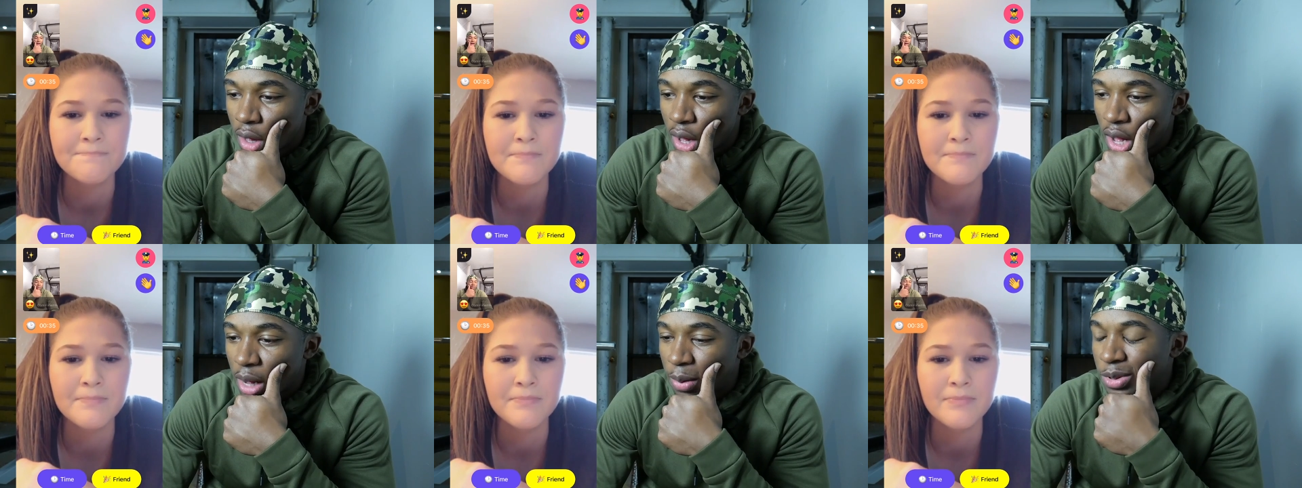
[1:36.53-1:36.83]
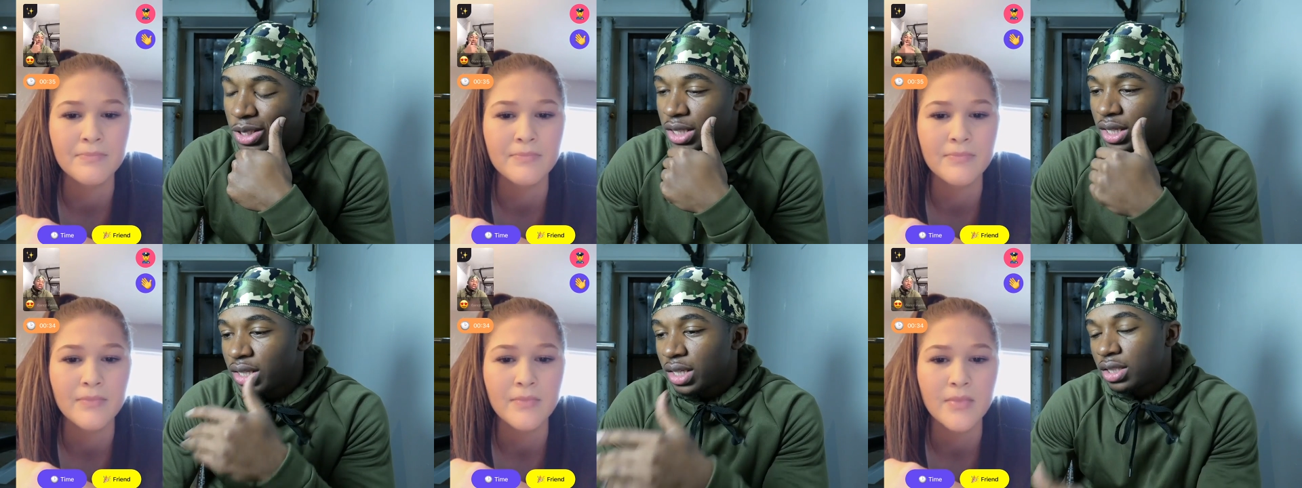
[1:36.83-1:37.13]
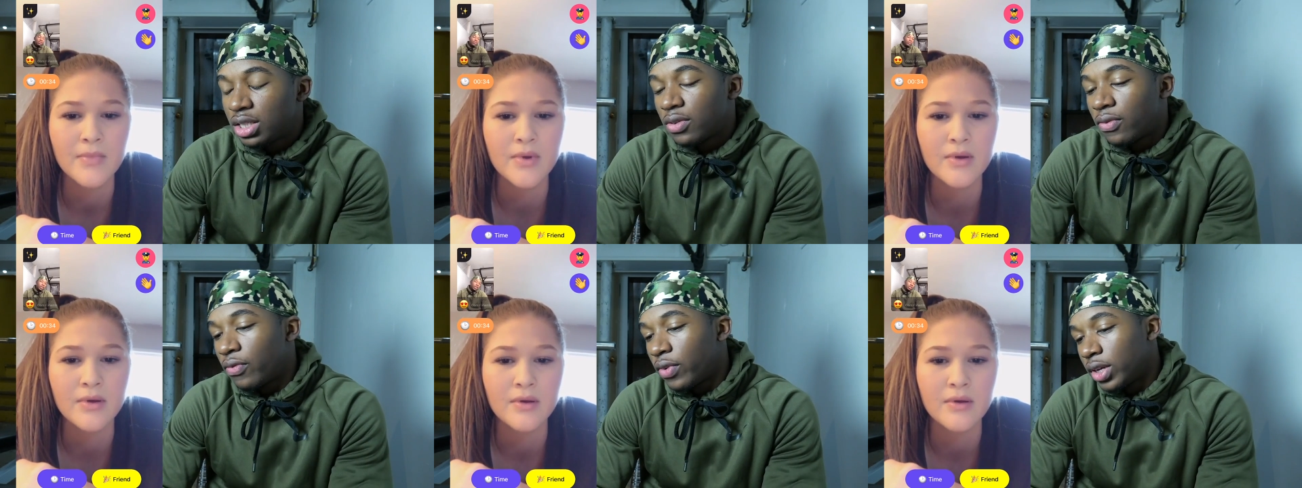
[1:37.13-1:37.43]
Speaker 1: I'm seeing
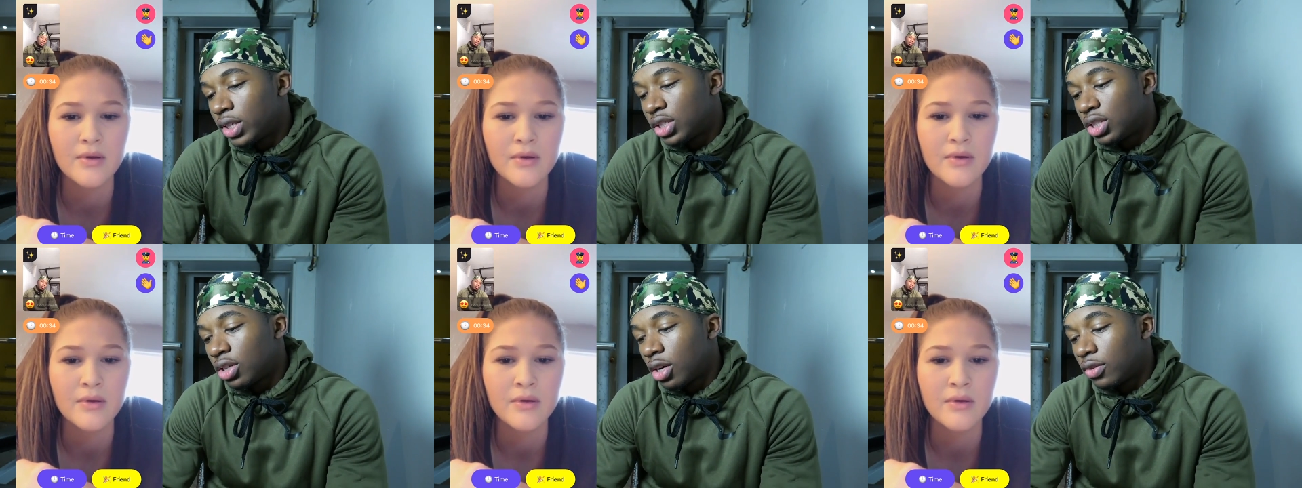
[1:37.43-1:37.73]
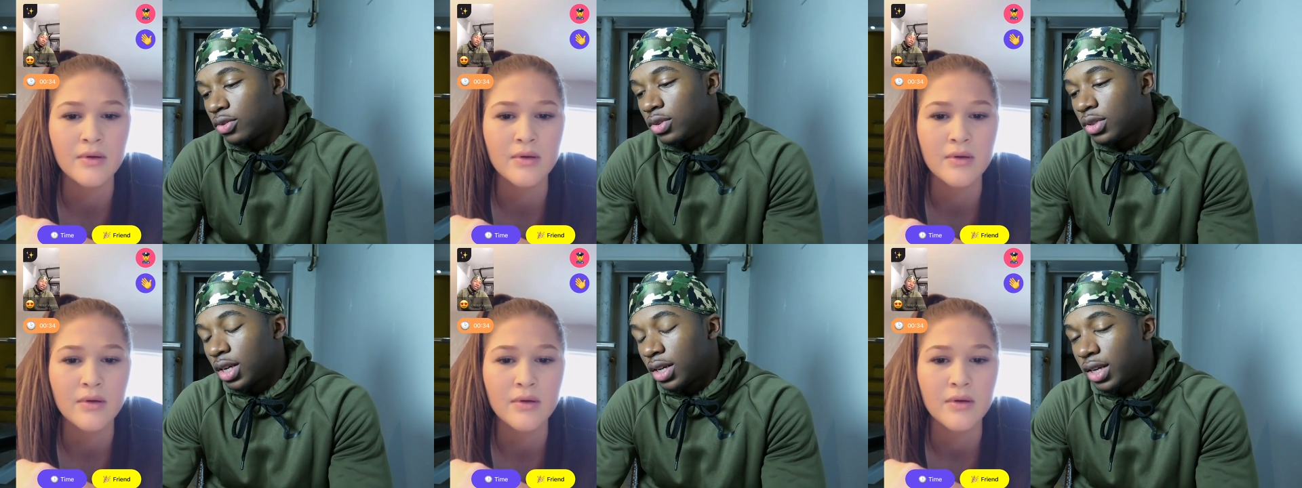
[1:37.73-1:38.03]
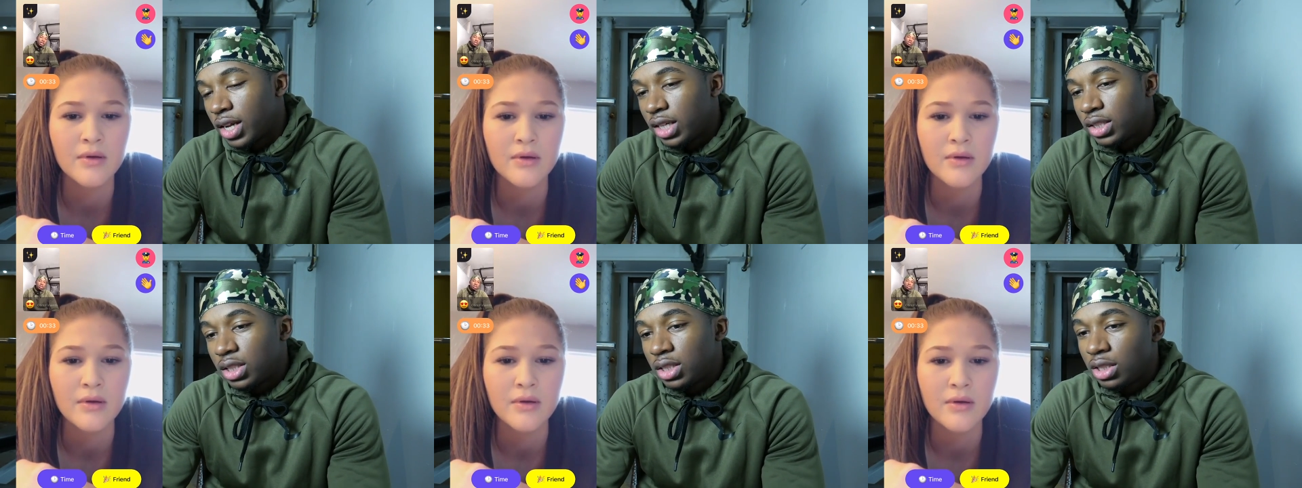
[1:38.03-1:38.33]
that you're finishing off two
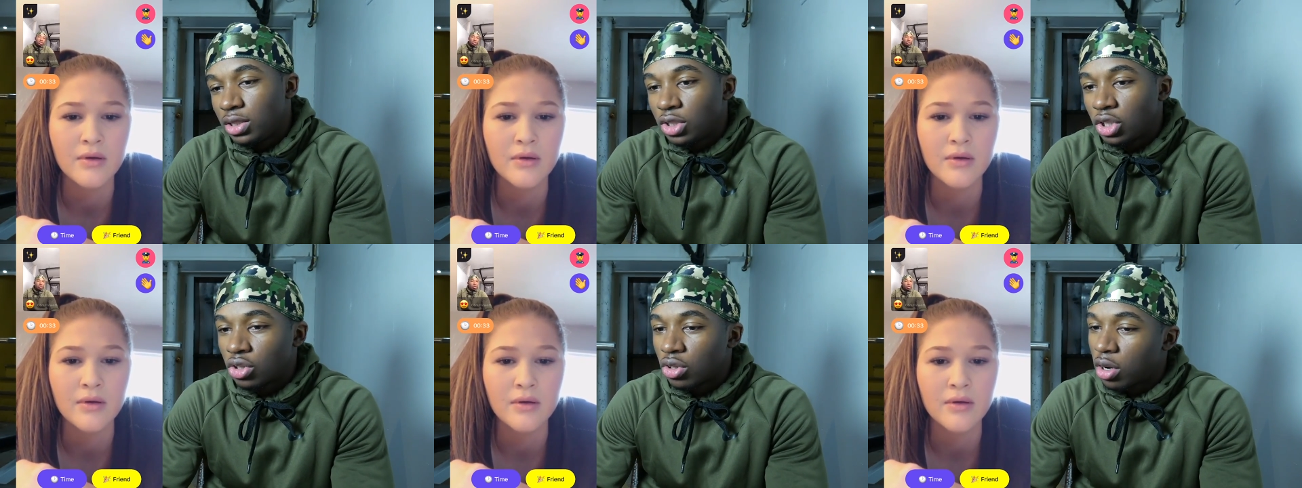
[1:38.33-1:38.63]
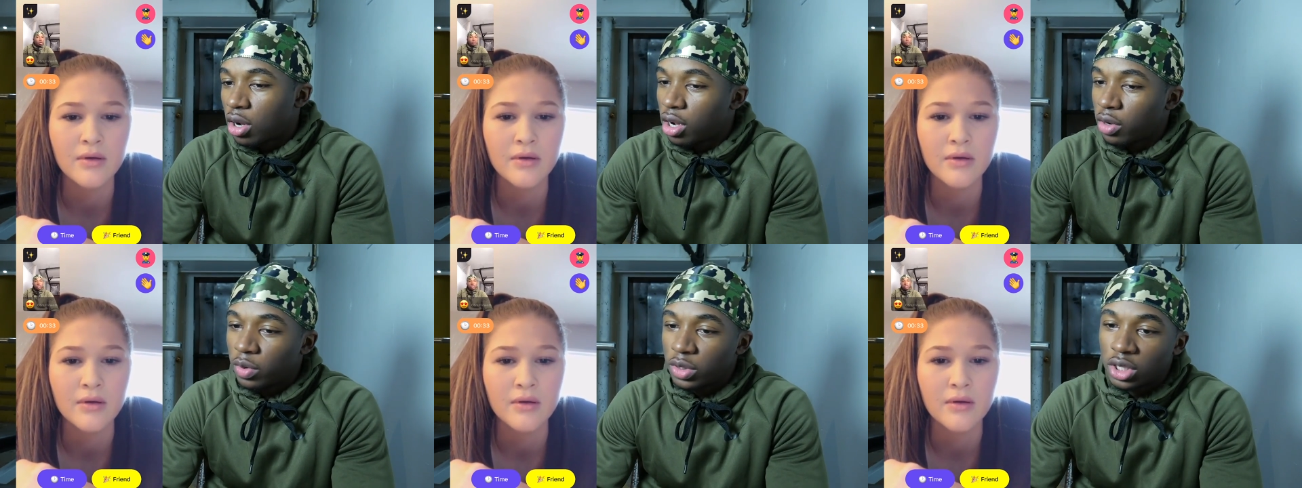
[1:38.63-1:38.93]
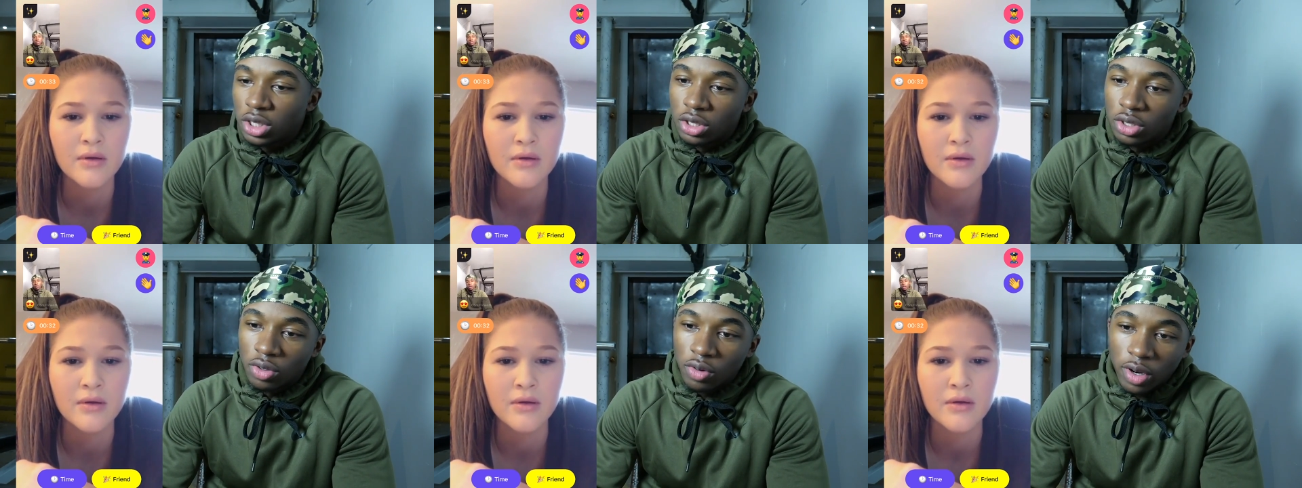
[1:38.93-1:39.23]
thousand eighteen strong,
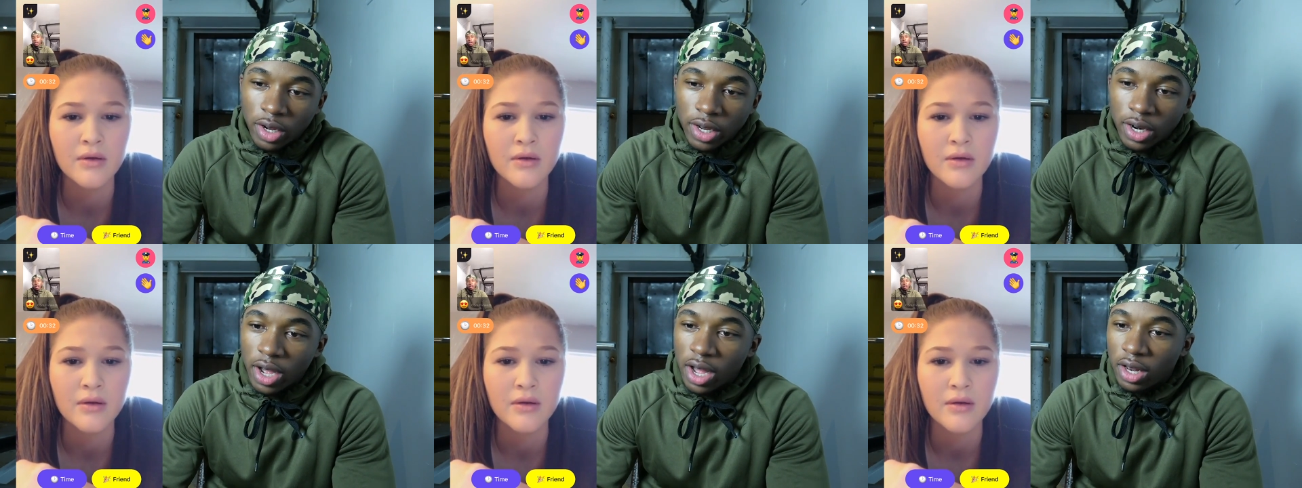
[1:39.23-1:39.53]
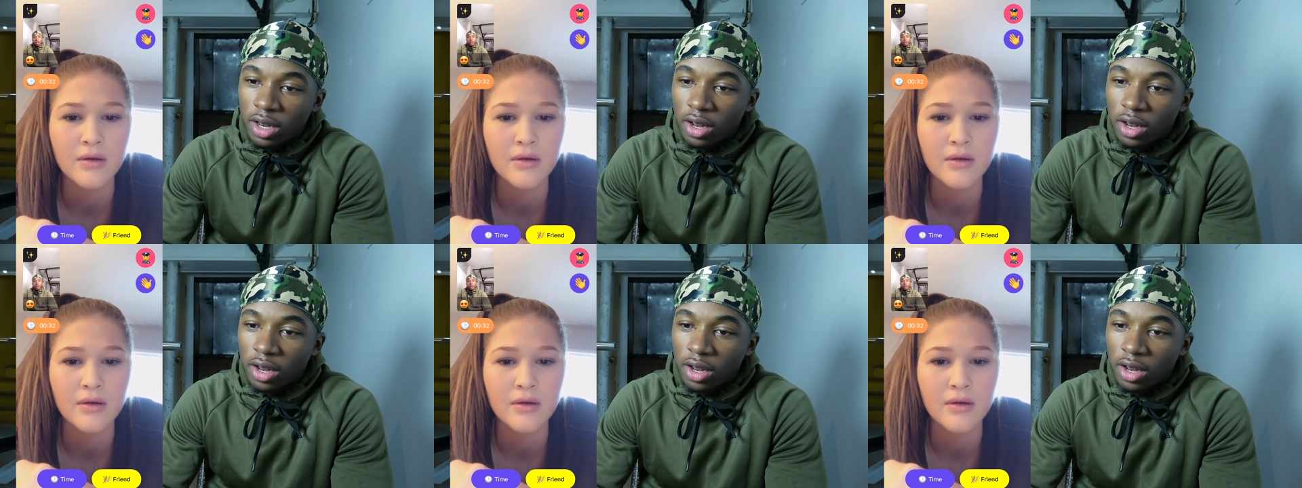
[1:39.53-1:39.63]
which is great. I